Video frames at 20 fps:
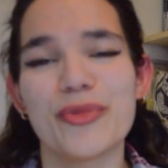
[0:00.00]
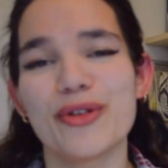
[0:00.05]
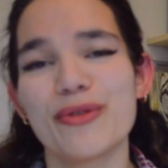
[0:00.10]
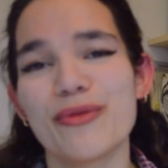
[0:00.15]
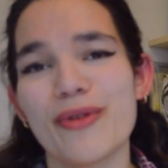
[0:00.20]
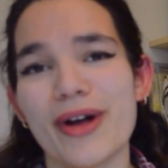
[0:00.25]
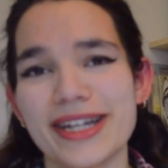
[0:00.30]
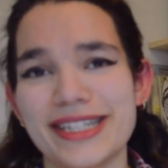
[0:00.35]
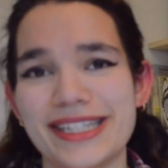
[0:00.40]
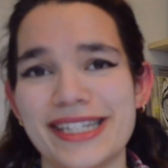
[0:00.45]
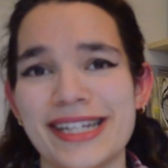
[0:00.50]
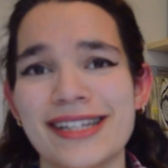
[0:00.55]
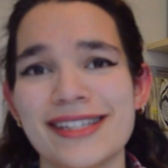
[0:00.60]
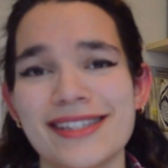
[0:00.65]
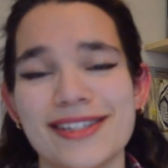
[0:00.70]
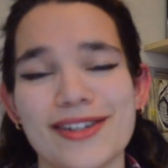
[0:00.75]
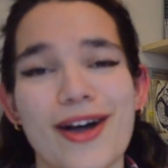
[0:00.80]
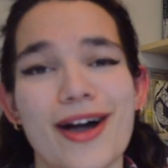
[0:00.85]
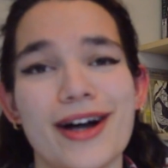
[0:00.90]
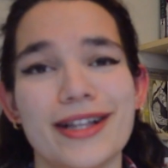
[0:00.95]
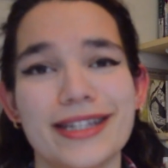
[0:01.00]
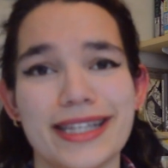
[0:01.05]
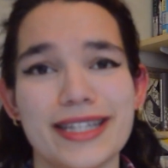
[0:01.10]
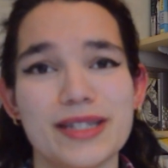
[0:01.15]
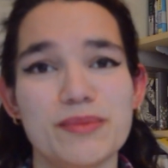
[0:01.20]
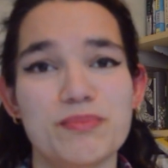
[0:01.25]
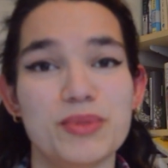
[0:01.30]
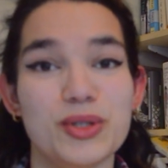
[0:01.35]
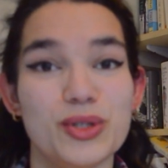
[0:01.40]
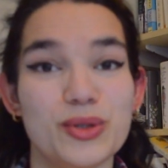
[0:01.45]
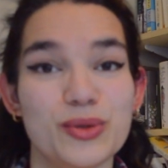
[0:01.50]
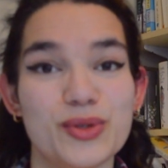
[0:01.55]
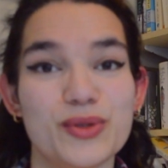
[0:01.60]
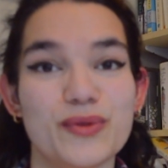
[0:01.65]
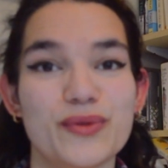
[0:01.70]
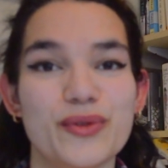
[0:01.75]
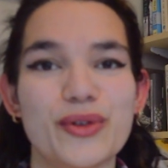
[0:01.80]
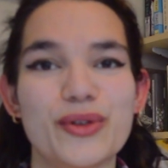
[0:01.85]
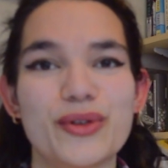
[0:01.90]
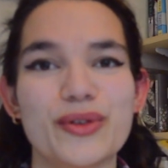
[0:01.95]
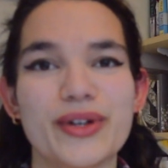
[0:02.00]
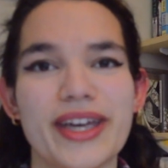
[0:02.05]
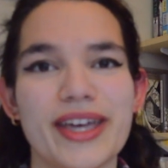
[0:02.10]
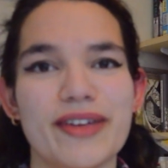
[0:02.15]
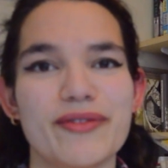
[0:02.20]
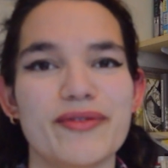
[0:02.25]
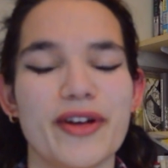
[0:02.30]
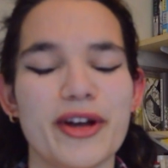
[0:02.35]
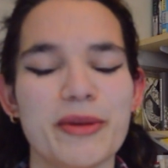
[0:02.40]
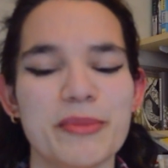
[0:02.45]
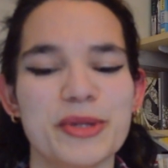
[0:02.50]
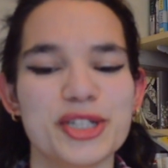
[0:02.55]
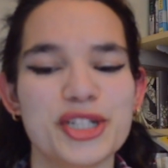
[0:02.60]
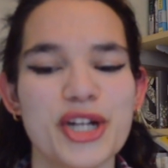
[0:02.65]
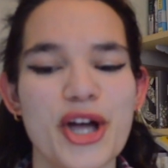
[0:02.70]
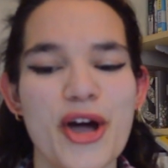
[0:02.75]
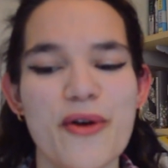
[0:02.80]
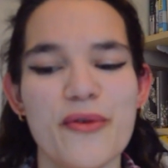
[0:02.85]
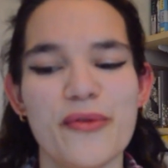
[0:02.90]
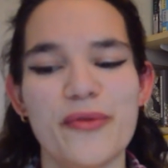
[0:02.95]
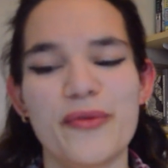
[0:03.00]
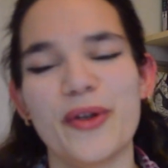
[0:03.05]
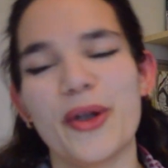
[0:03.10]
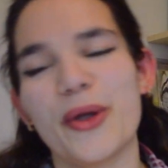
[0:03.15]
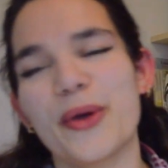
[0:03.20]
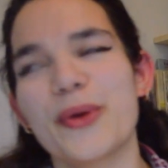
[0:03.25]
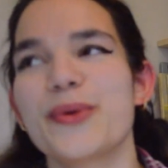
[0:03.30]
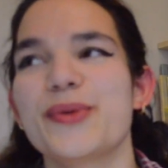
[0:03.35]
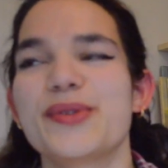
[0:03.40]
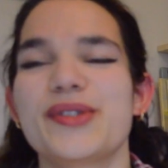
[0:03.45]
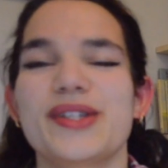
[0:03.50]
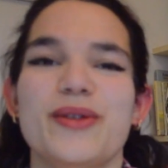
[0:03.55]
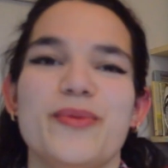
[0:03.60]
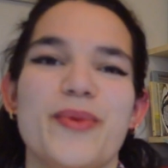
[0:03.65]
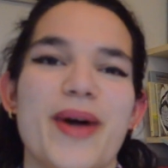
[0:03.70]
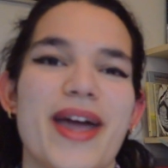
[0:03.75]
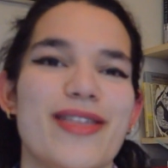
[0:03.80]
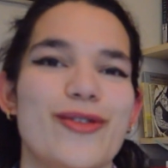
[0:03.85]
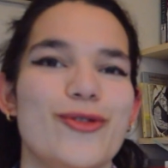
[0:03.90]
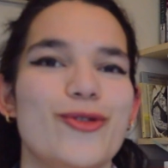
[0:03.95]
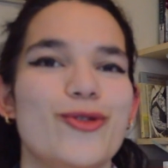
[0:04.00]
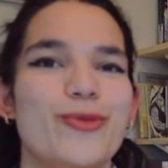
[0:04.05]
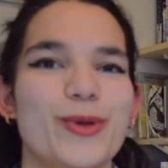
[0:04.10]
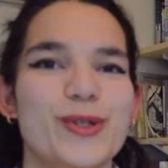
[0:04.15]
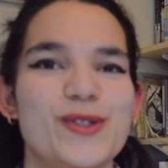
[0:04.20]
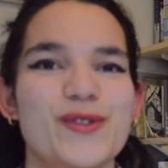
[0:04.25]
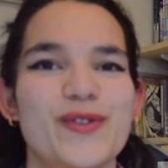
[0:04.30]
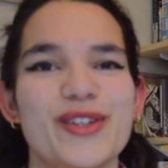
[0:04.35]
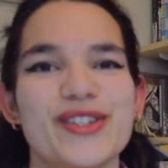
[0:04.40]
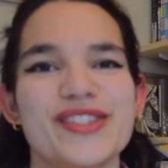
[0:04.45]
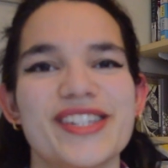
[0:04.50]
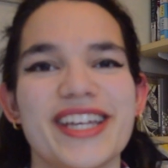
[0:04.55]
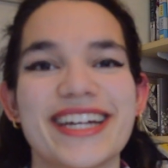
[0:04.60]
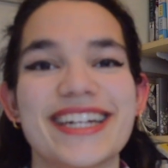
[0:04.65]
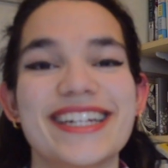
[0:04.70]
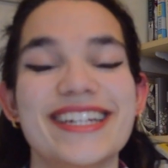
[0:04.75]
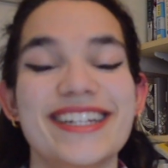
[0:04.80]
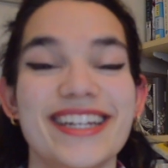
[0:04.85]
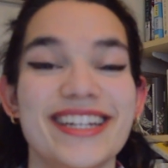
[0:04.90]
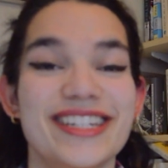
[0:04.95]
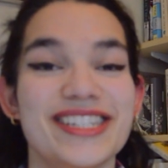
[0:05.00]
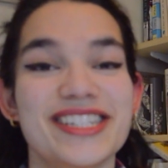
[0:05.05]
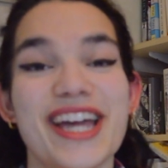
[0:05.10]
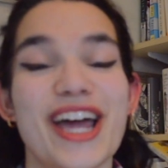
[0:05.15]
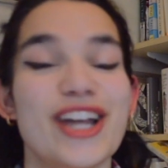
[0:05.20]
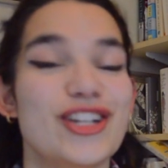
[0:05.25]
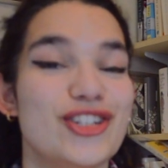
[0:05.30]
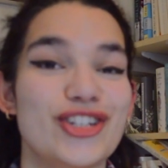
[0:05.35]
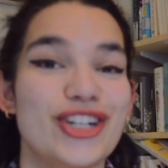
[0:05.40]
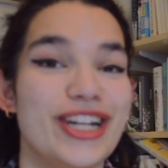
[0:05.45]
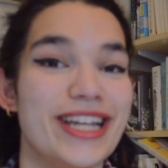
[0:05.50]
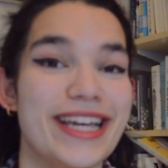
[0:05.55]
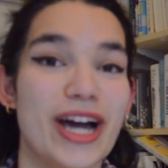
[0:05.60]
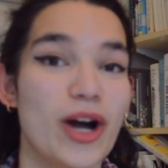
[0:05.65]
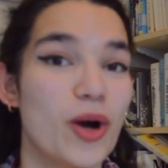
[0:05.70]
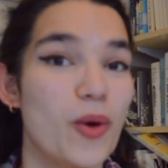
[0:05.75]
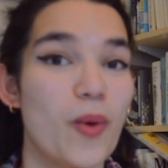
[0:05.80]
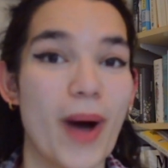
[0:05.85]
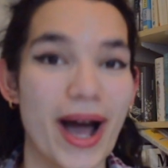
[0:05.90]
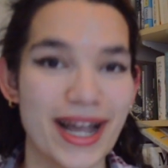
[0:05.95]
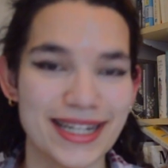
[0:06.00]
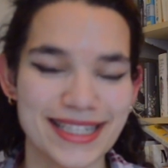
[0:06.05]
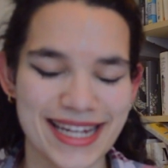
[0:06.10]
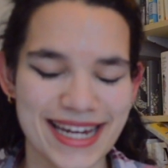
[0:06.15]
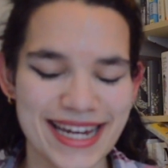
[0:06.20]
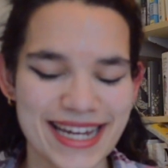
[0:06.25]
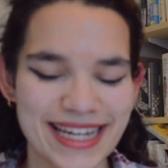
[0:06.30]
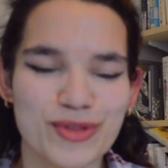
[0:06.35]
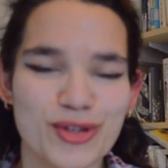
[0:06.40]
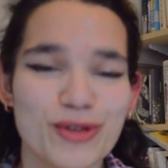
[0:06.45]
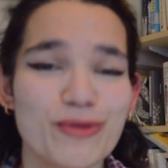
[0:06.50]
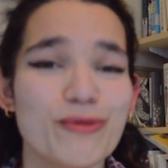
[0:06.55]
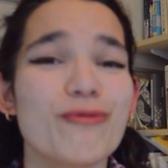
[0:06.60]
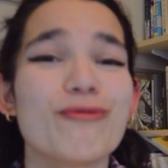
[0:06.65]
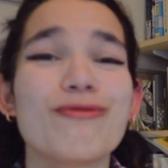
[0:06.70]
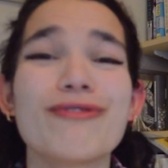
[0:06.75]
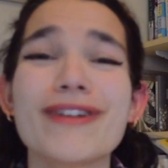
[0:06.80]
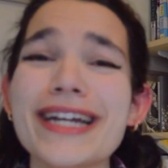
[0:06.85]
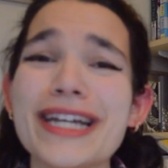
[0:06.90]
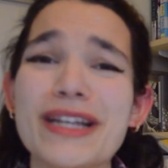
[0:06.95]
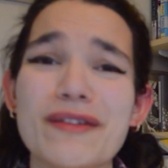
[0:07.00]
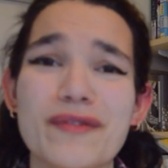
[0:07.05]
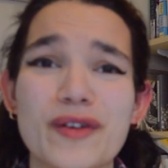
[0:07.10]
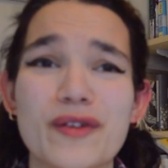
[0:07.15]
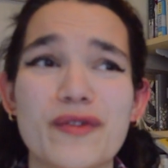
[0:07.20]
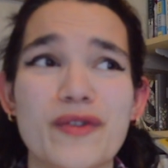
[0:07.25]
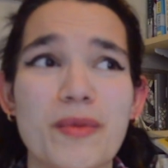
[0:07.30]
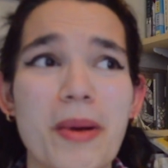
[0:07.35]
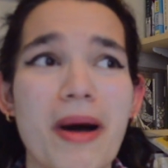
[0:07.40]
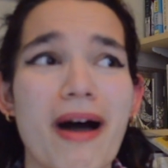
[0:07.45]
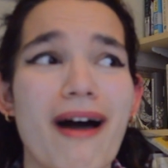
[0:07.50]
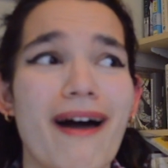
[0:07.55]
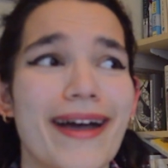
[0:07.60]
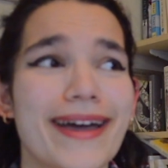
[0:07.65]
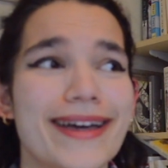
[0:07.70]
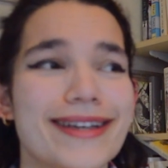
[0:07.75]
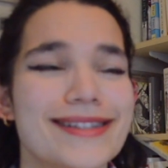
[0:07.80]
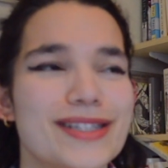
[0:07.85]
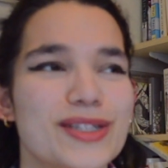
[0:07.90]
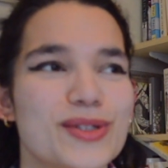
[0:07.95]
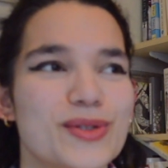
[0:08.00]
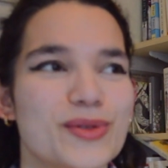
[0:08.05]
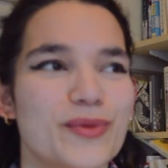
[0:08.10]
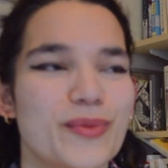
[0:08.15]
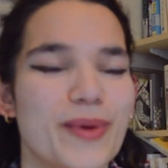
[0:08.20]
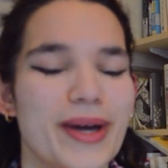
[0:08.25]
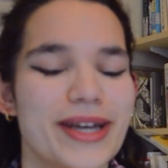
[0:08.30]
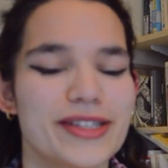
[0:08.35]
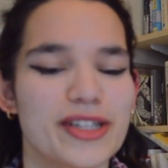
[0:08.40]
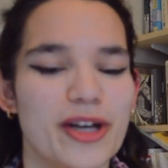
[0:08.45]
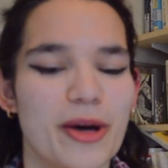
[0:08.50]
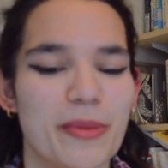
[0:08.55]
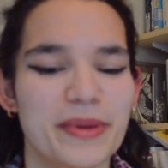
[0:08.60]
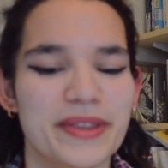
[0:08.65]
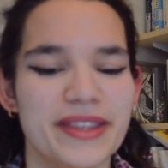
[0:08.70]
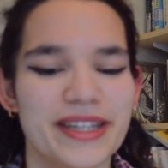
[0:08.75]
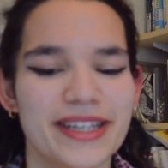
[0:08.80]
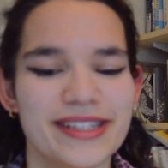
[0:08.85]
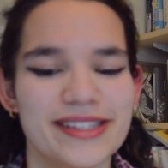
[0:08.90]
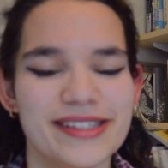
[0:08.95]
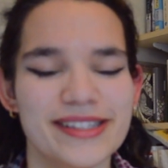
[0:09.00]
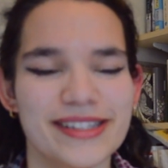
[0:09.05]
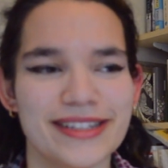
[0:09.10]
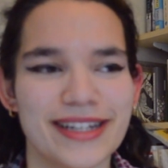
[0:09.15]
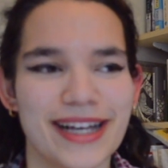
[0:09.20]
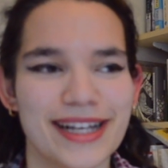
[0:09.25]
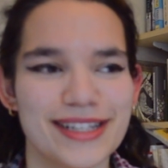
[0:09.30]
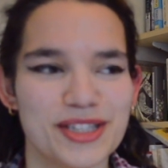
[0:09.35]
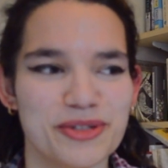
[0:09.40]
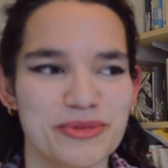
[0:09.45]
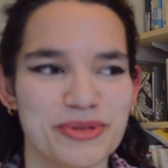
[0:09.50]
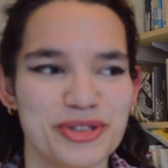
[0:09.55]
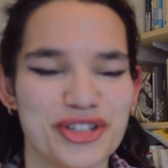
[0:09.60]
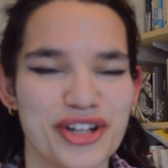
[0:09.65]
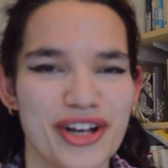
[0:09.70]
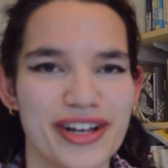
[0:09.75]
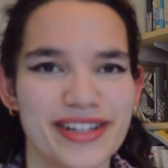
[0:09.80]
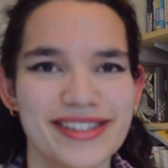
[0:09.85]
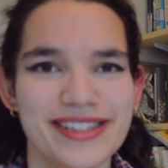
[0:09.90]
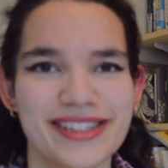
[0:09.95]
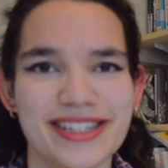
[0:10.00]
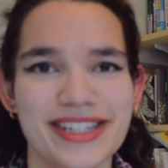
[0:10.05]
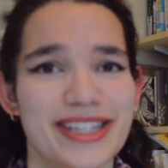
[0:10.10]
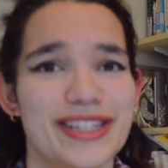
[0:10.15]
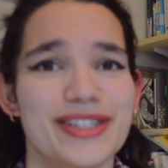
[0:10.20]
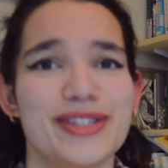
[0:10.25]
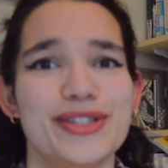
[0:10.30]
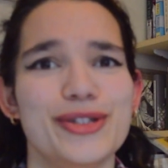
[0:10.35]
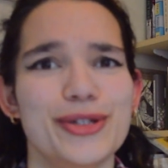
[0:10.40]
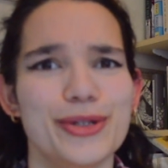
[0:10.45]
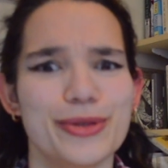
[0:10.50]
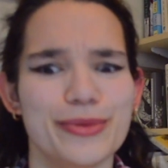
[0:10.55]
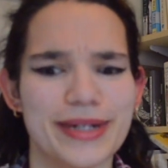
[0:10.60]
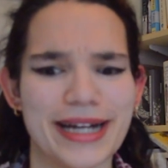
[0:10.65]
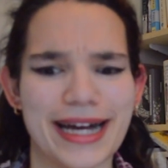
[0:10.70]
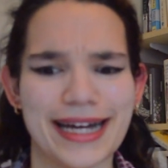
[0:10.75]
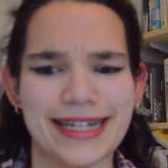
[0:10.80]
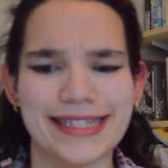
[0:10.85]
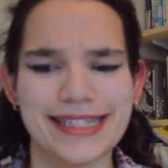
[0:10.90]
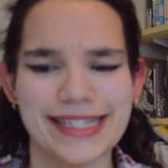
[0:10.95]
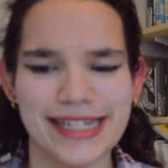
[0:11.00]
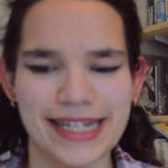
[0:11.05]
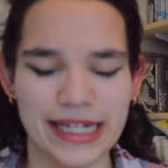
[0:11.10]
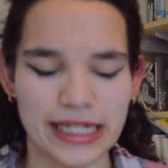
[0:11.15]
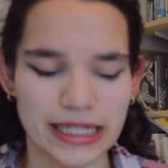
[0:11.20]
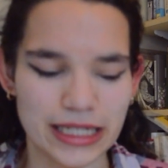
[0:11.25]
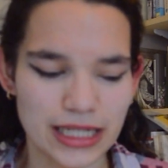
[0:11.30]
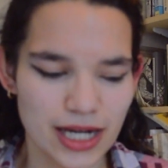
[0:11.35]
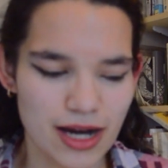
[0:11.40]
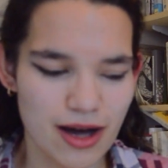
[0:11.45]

The writing style is beautiful. It very much flows in a way that almost feels like intentionally aquatic. You really feel for Pi as he sort of wakes up in this and has to adjust to this new reality.